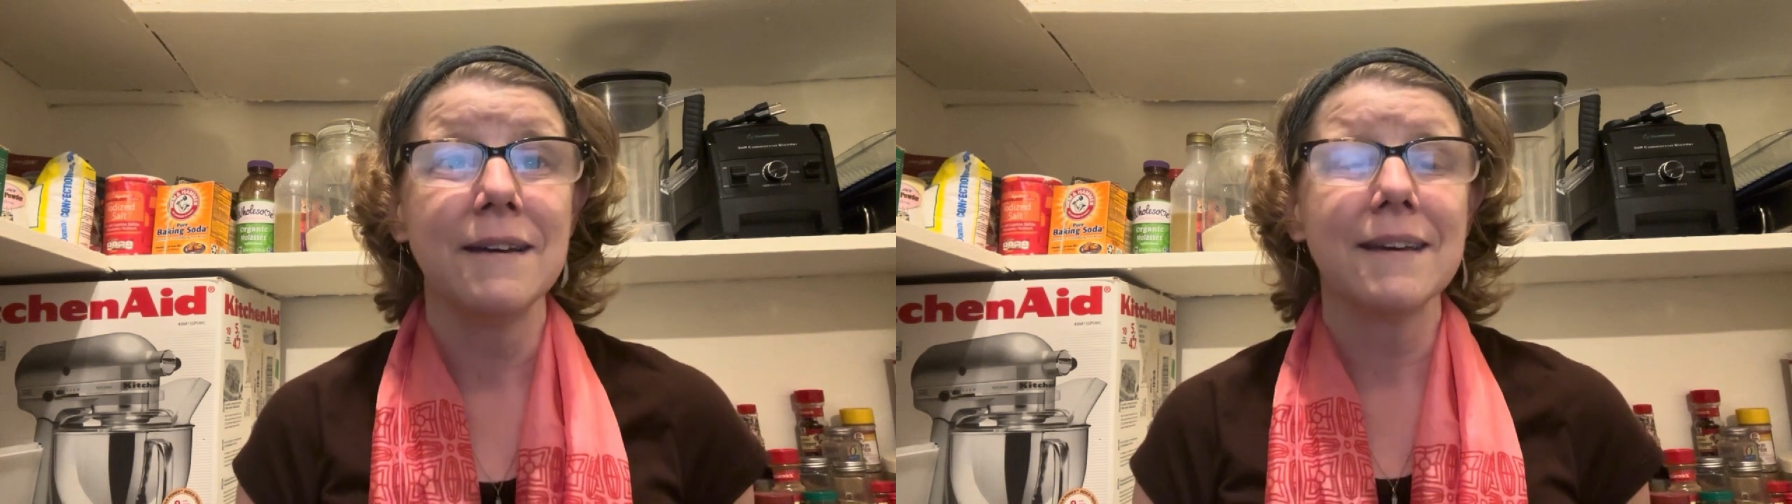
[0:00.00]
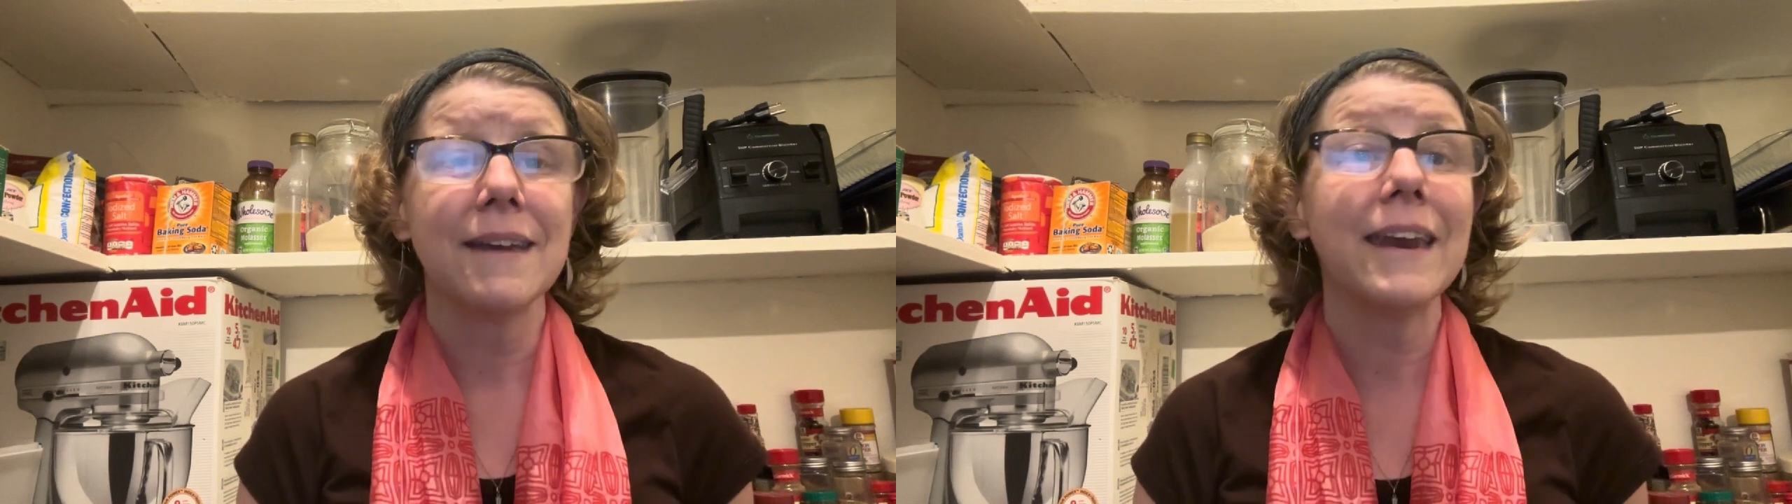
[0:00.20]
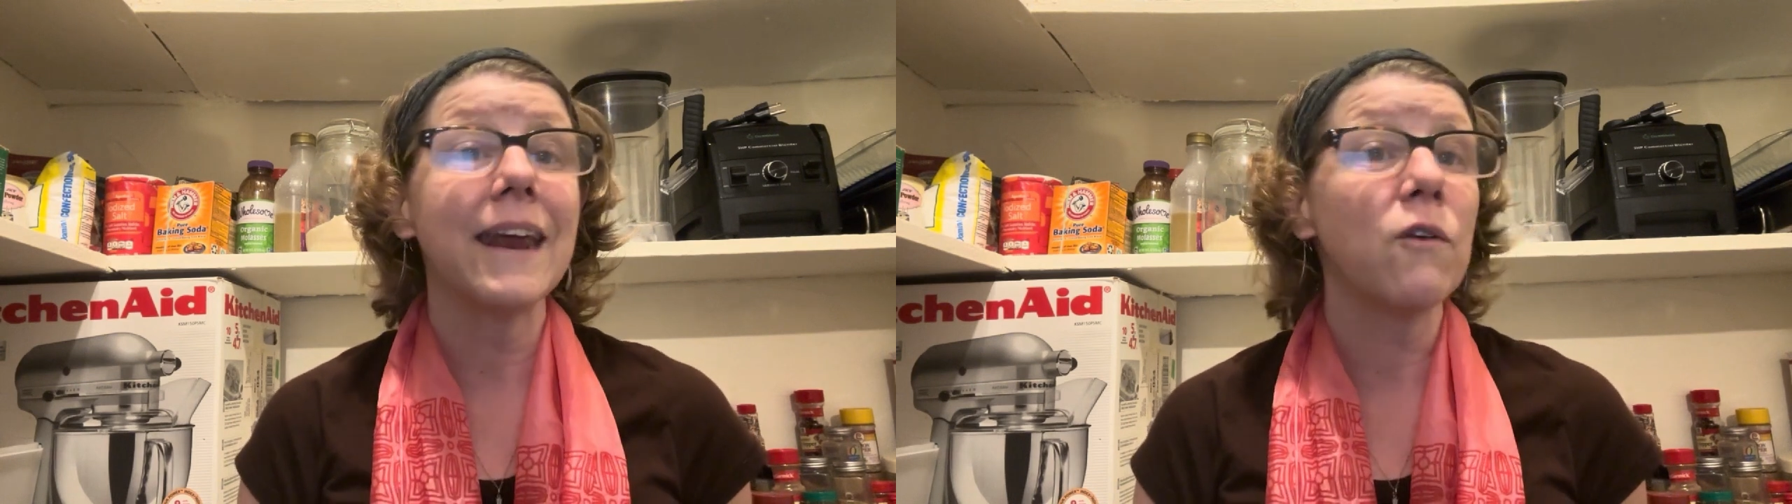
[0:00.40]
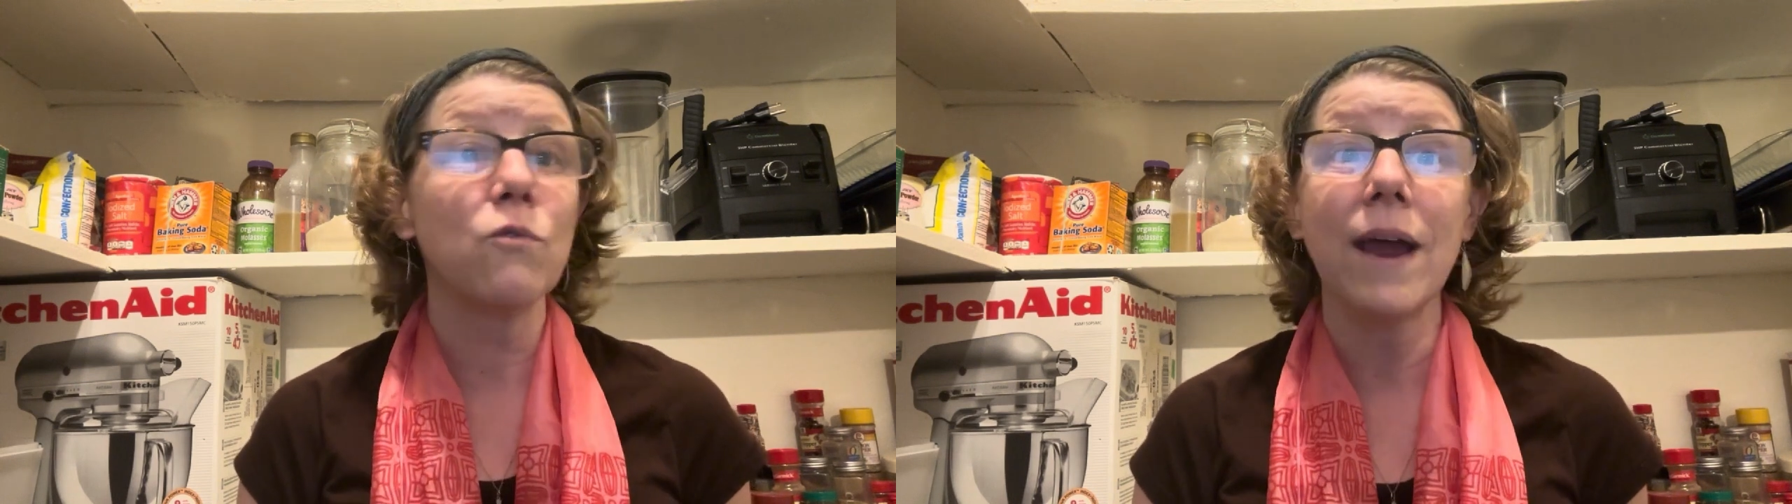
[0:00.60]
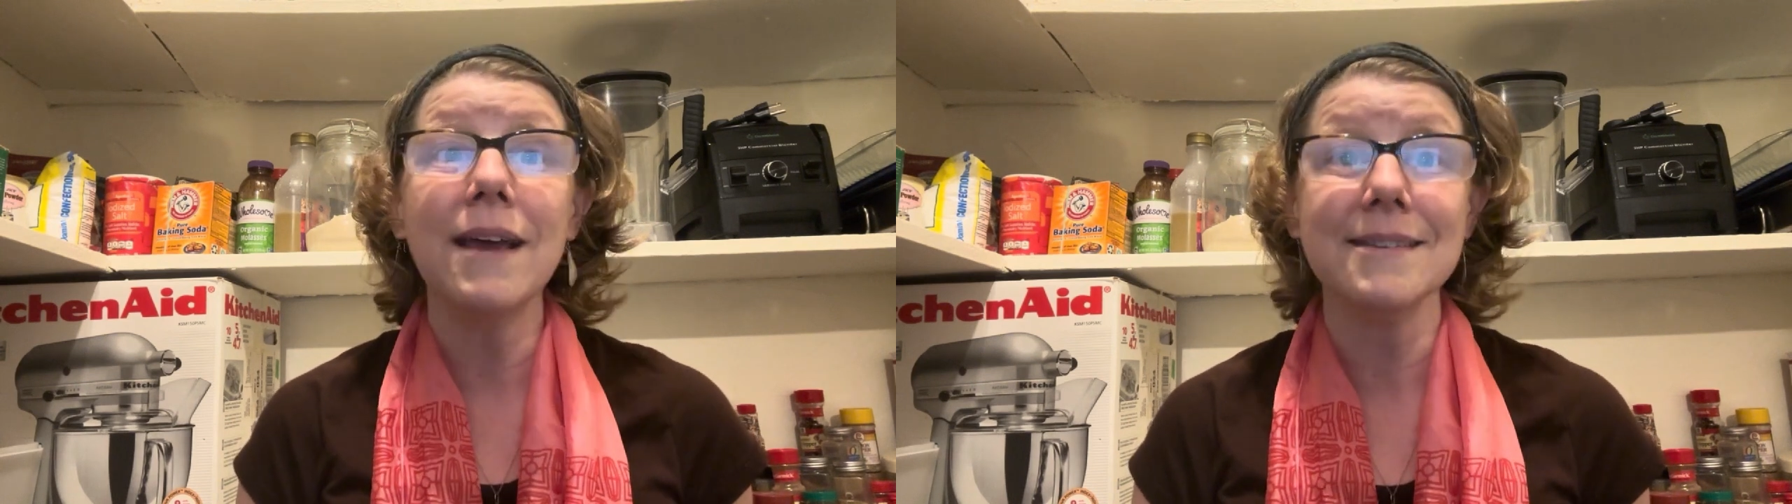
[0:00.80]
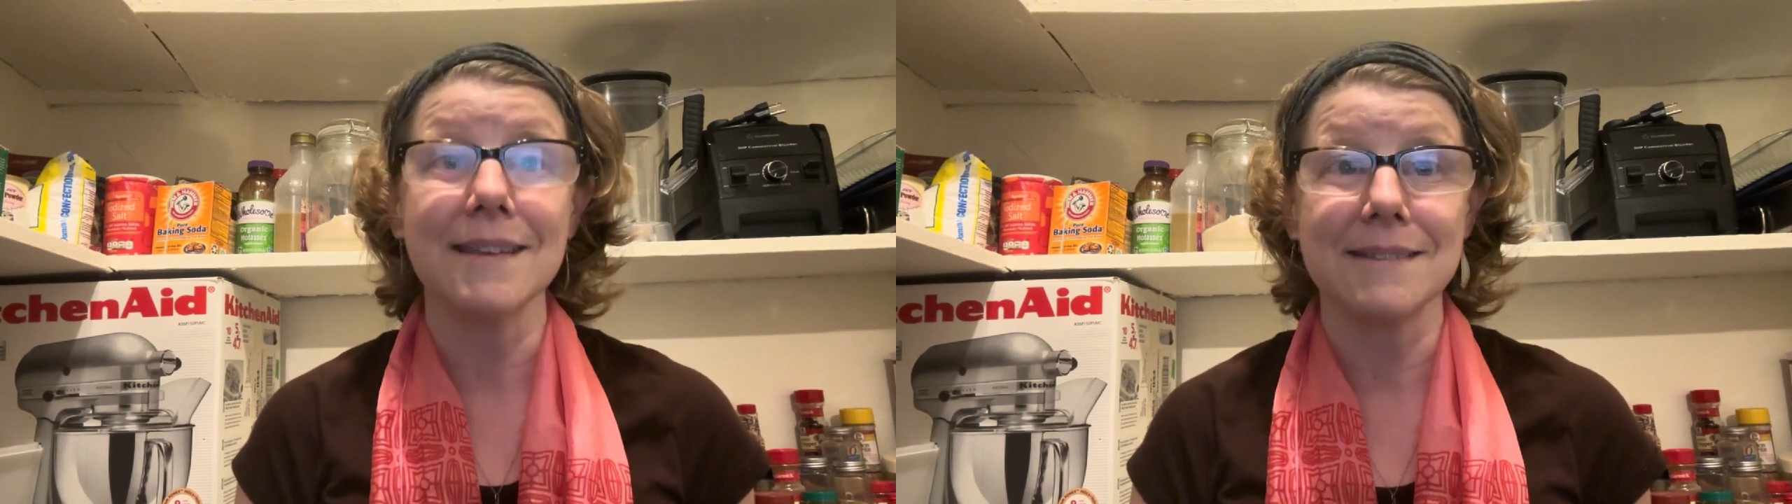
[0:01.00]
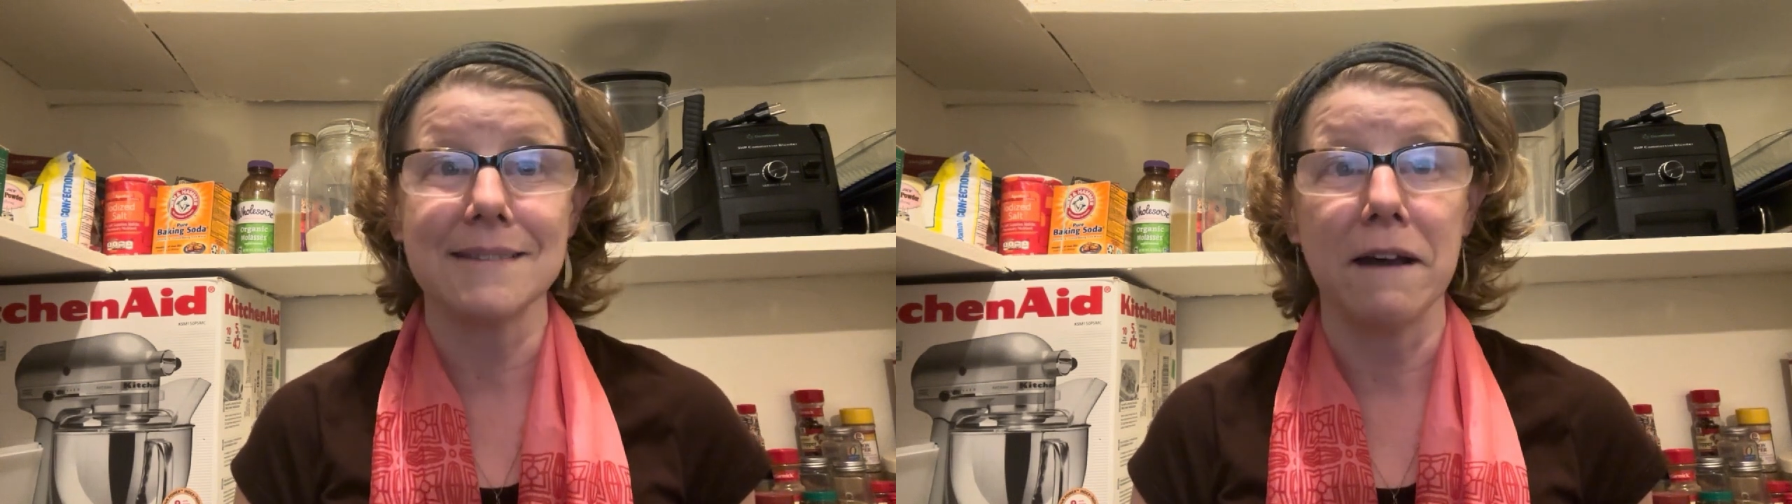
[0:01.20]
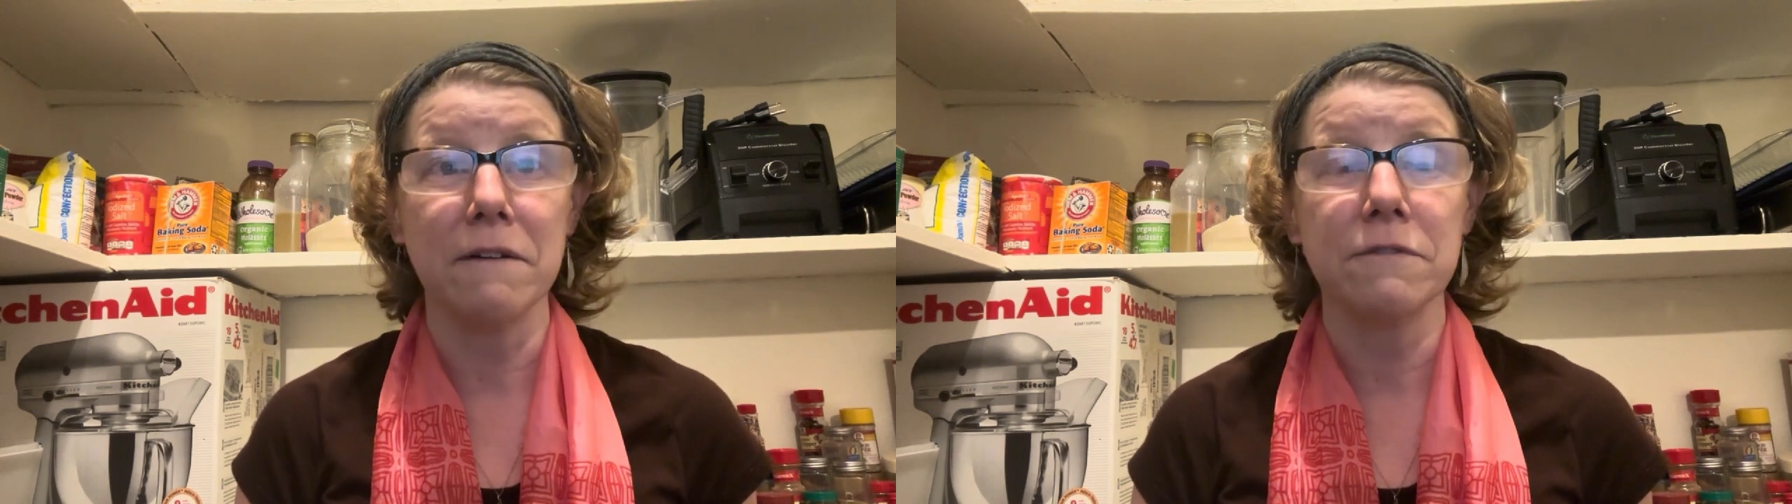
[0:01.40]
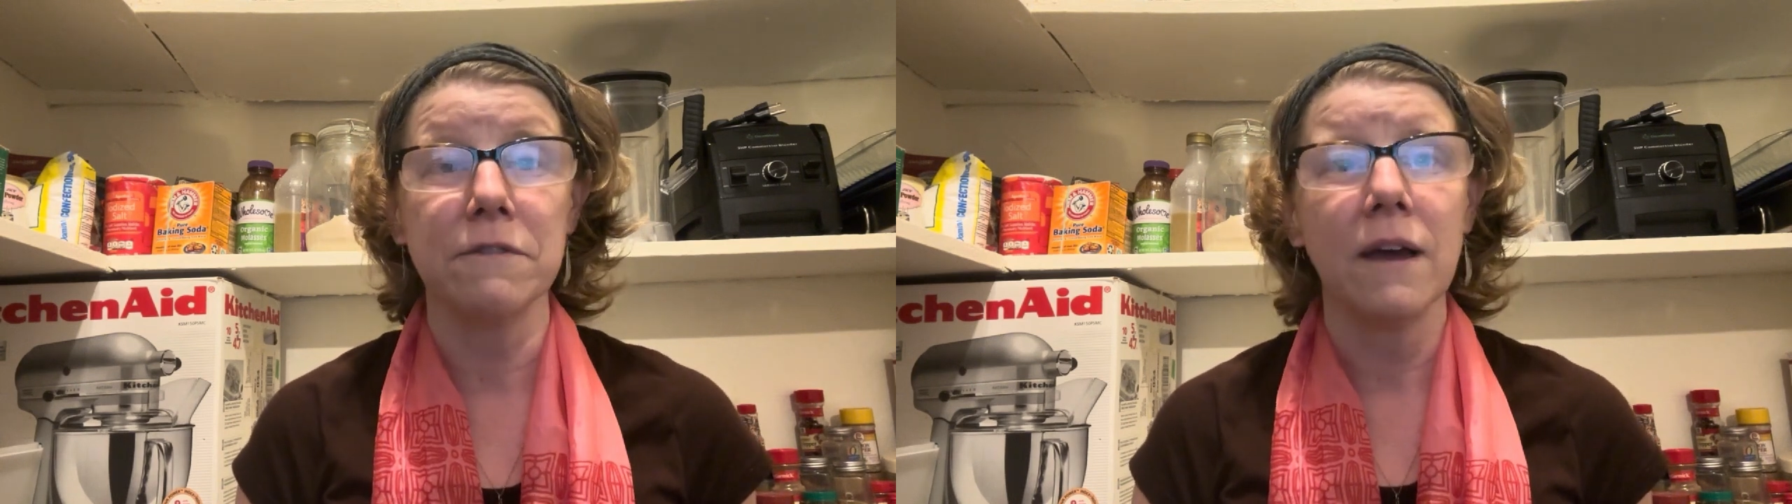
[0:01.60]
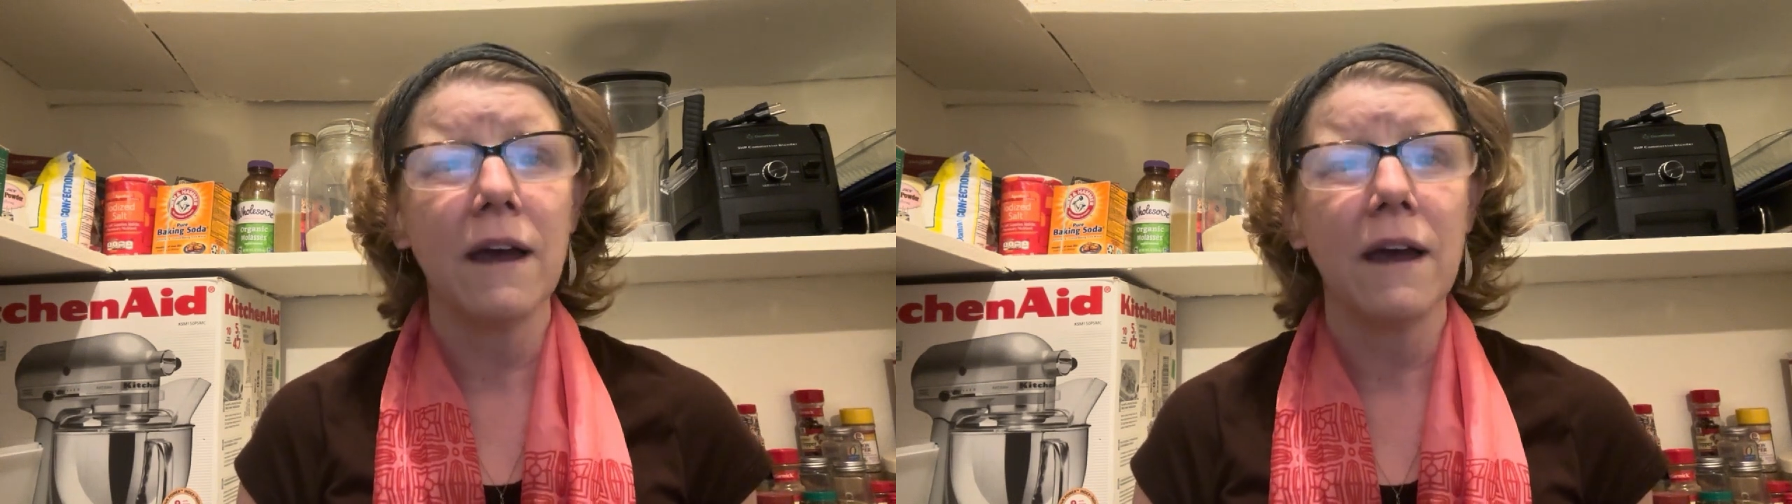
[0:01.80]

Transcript: cannot raise itself,